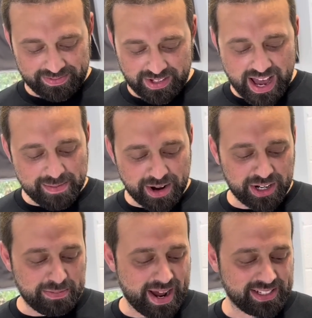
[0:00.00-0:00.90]
I'm not going
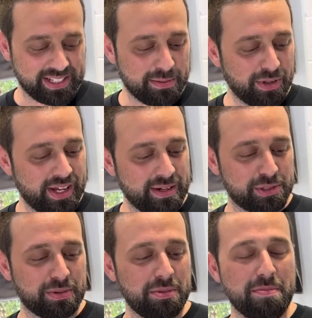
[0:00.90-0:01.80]
to pass any blame. It's
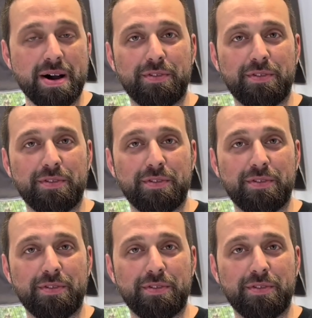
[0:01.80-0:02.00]
probably my fault.